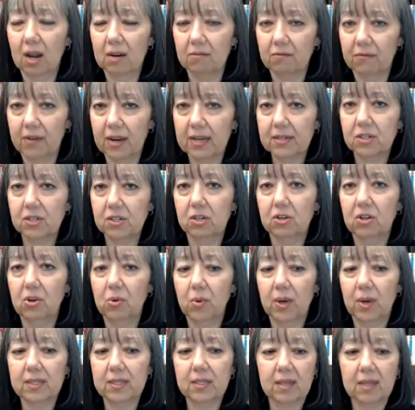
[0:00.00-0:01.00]
invest in
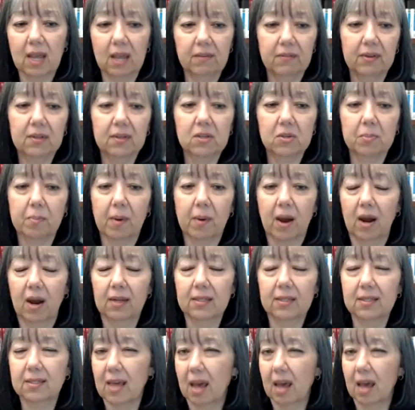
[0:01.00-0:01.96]
US savings bonds,